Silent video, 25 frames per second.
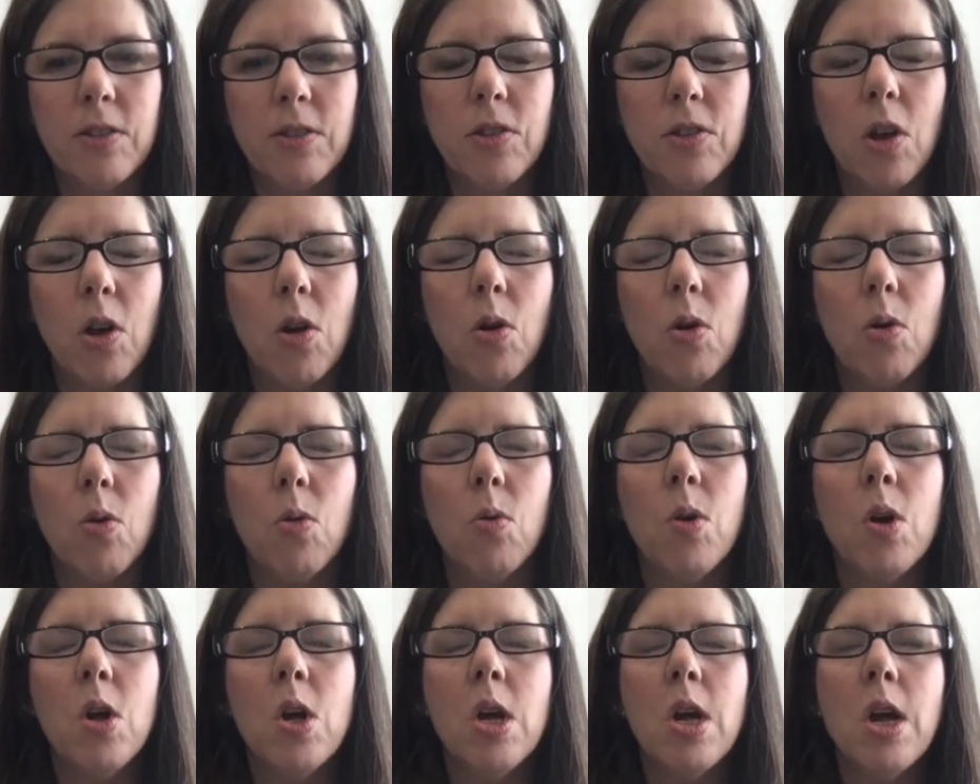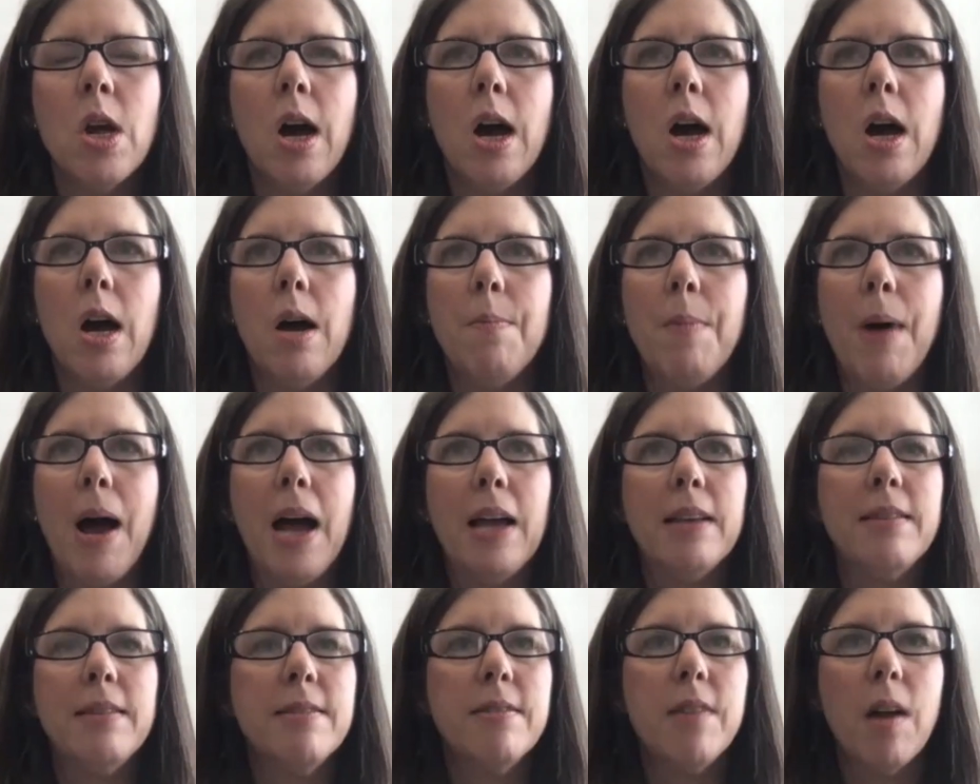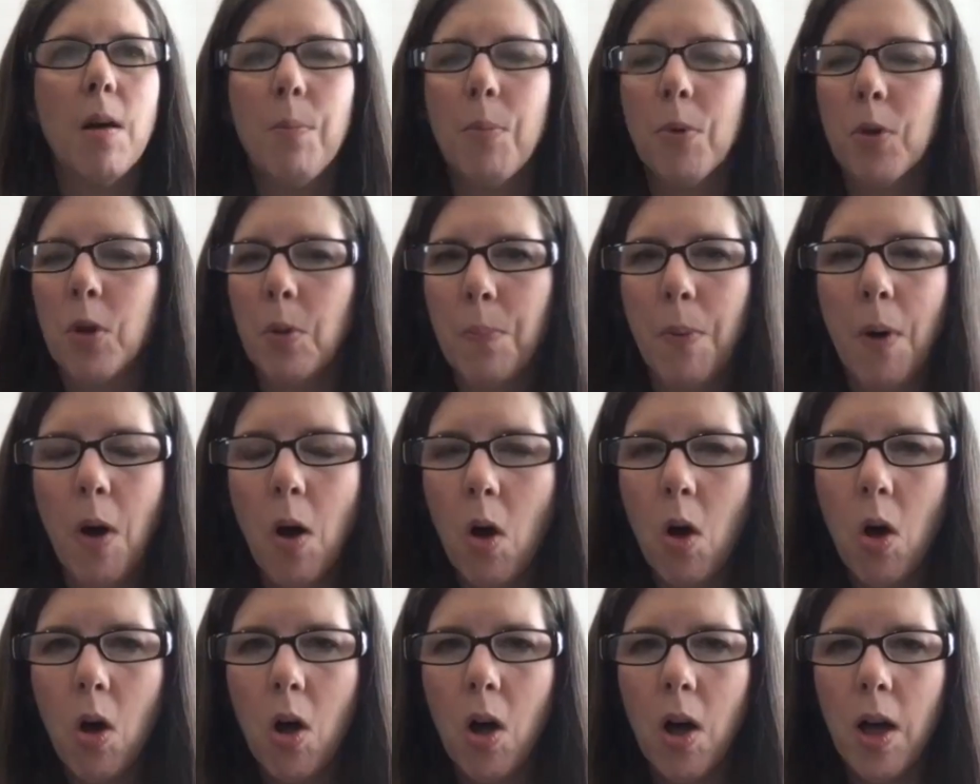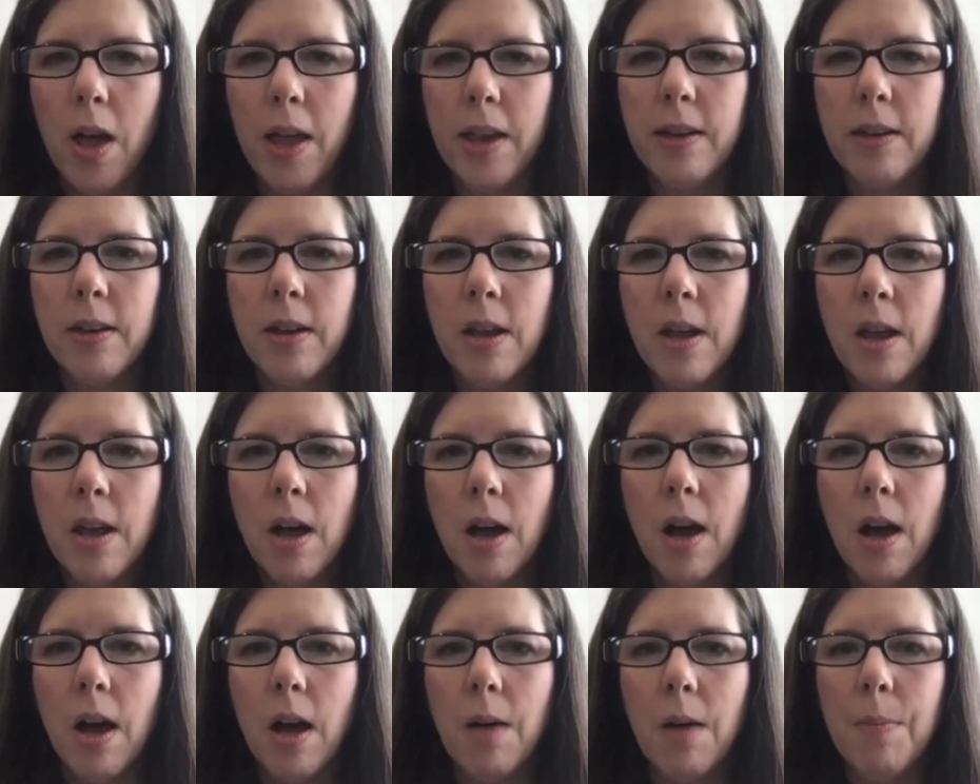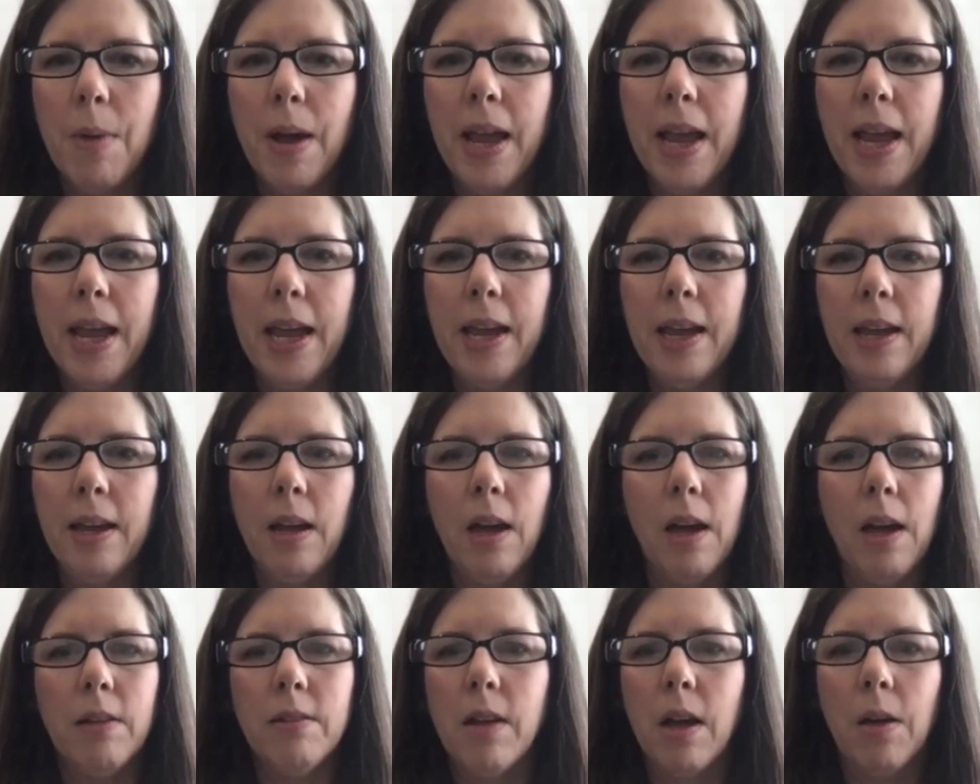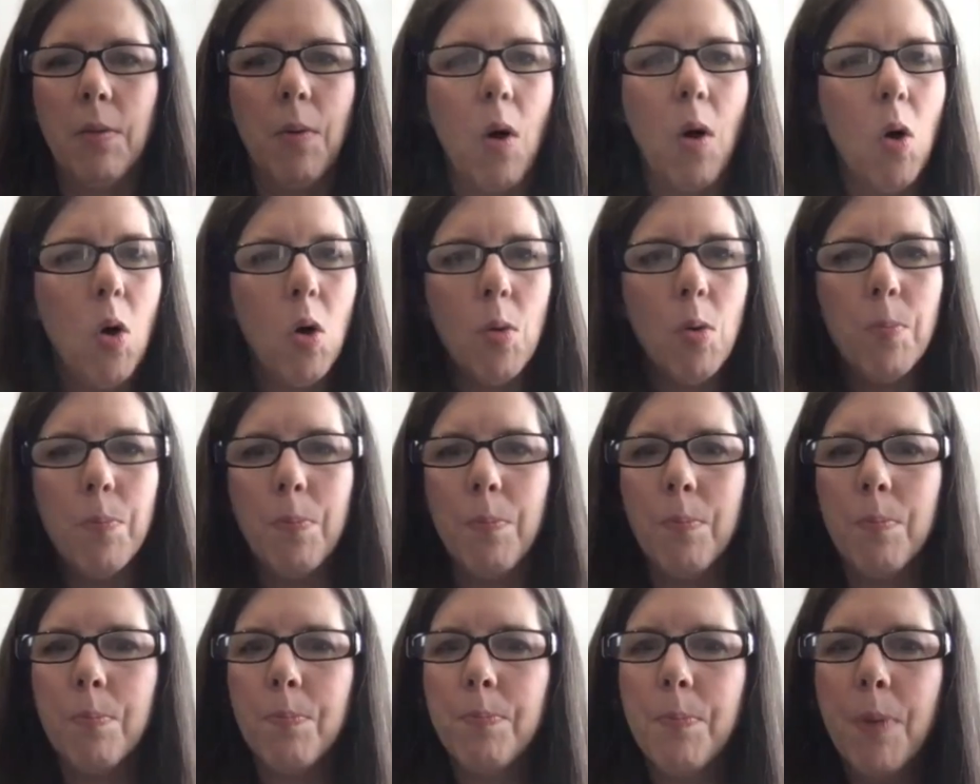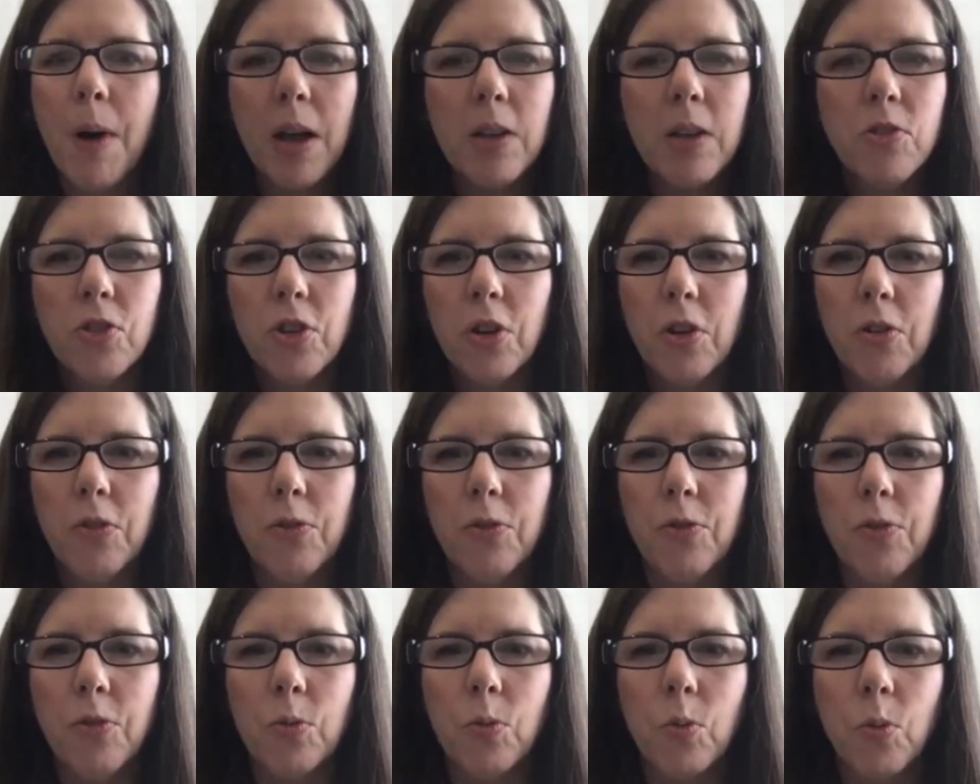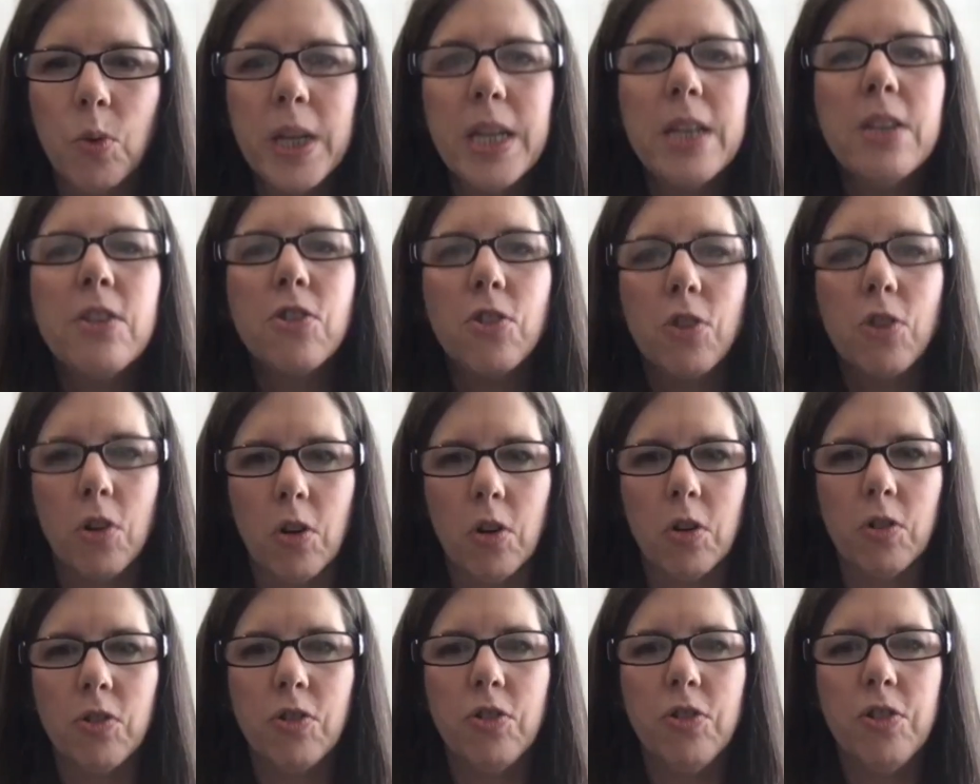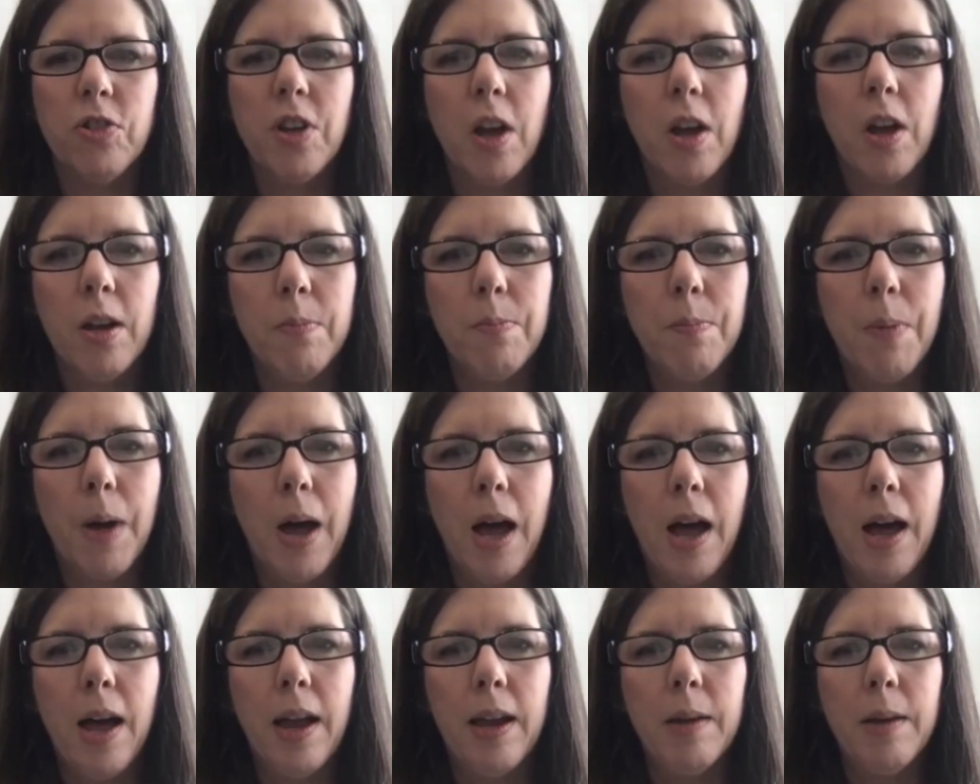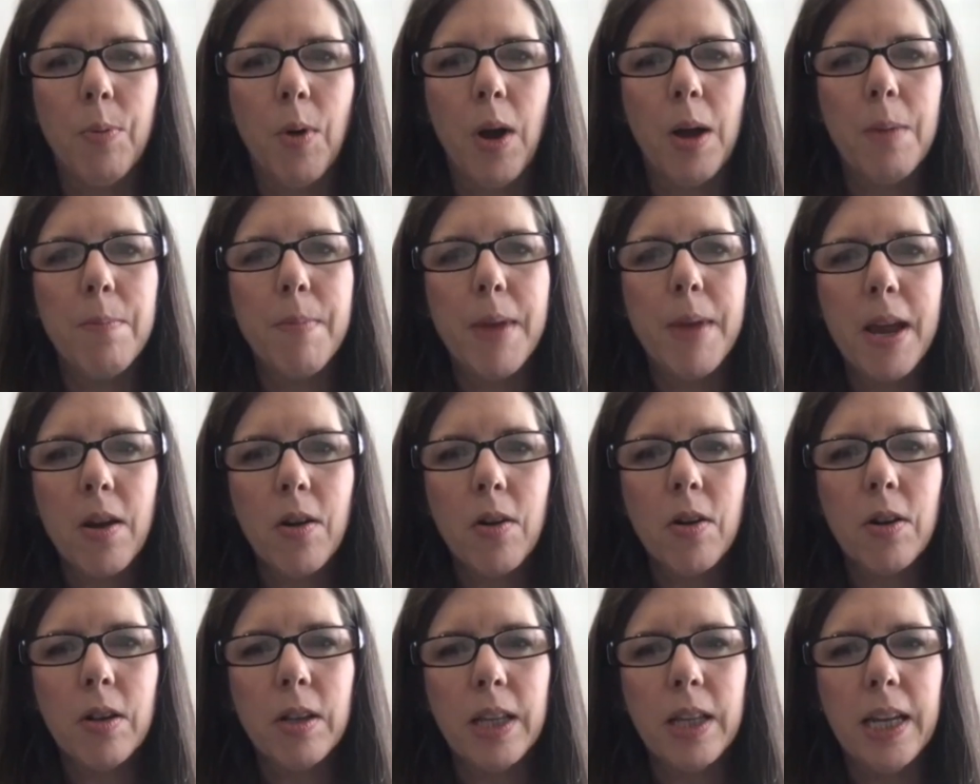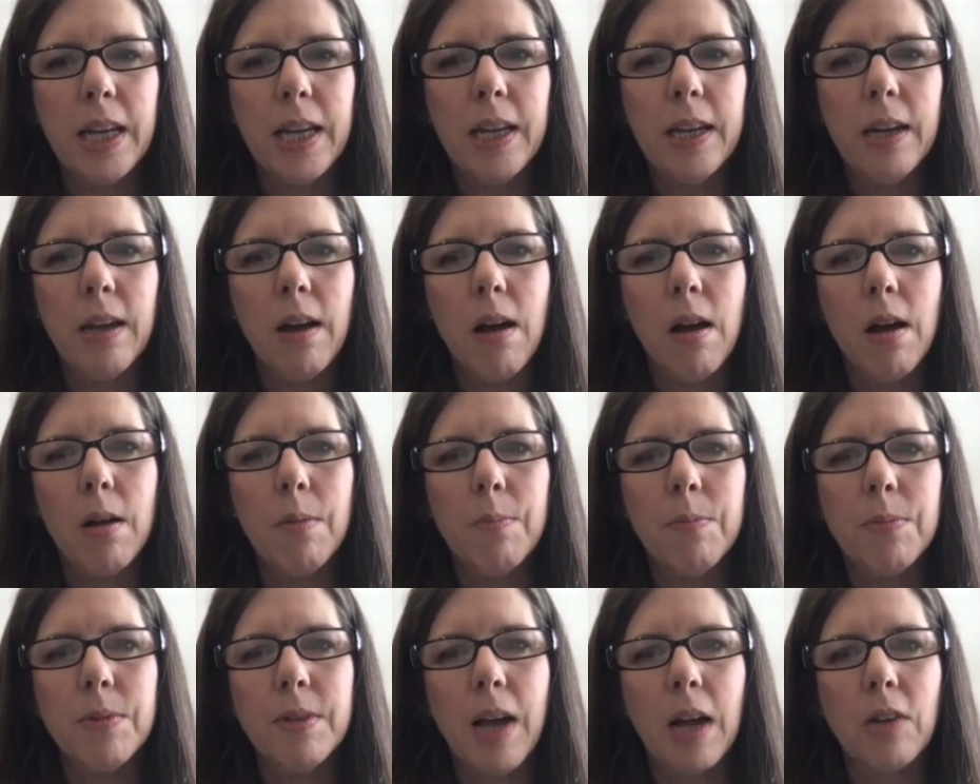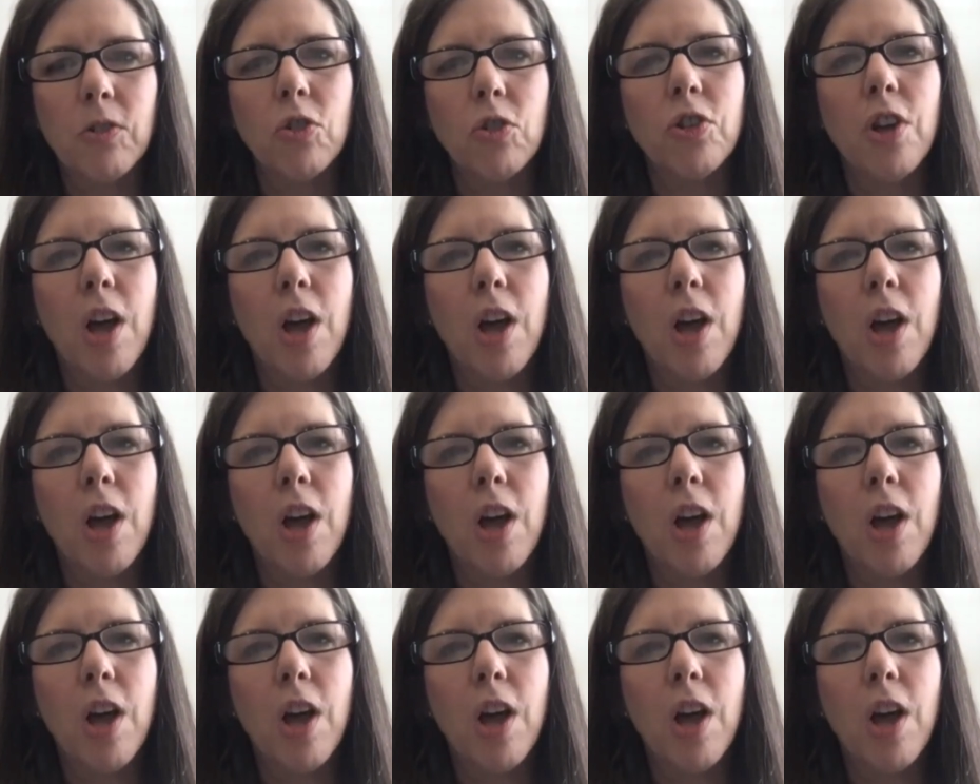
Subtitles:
So I stumbled upon a whole bunch of research done by primarily Dr.